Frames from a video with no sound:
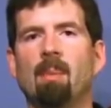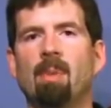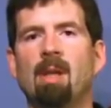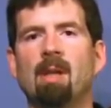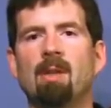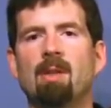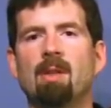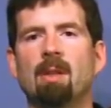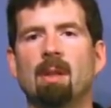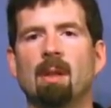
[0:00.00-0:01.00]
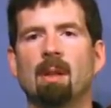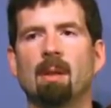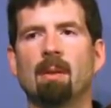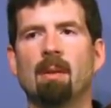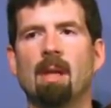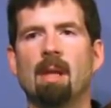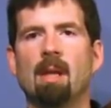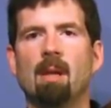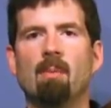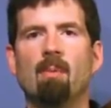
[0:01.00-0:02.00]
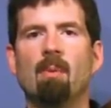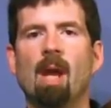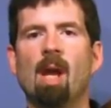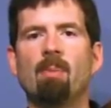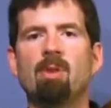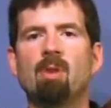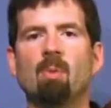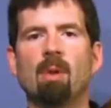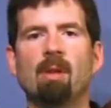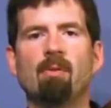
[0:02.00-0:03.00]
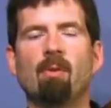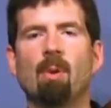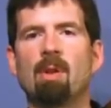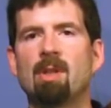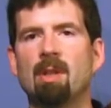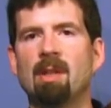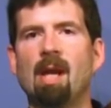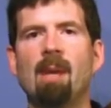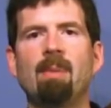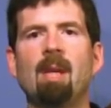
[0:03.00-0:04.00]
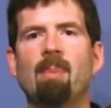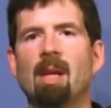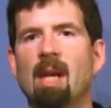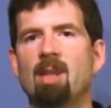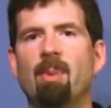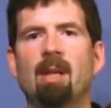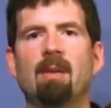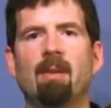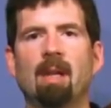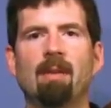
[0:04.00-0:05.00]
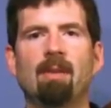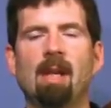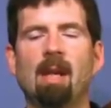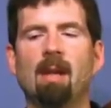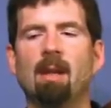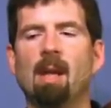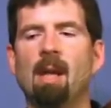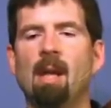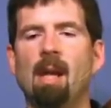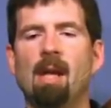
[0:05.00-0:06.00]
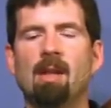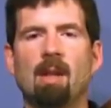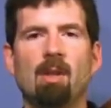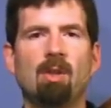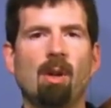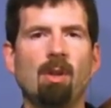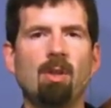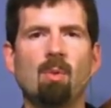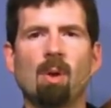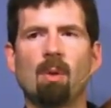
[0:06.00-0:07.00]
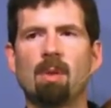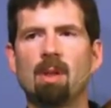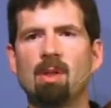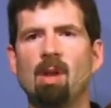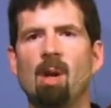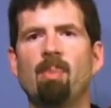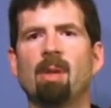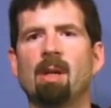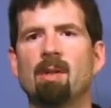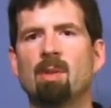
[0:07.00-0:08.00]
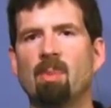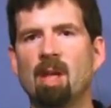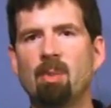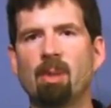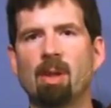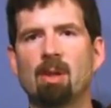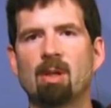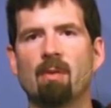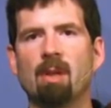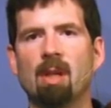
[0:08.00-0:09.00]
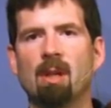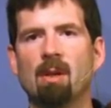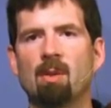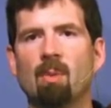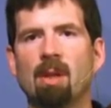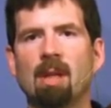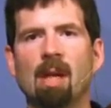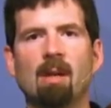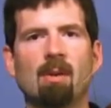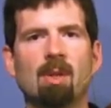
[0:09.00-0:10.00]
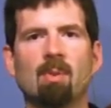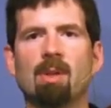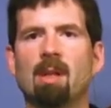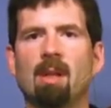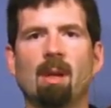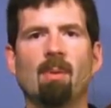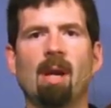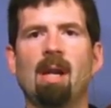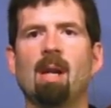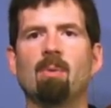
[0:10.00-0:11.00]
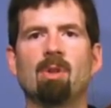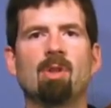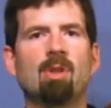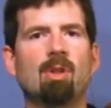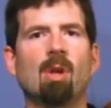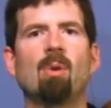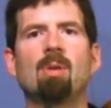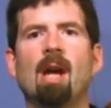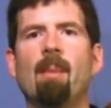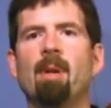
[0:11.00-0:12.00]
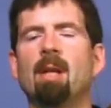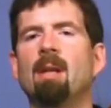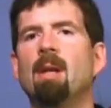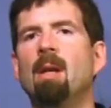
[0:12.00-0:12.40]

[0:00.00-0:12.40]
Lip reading: because it helps to reinforce the timekeeping aspect of the left hand. And as I started to work with guitar players and bass players over the years, one thing I noticed was that their right hand was so dominant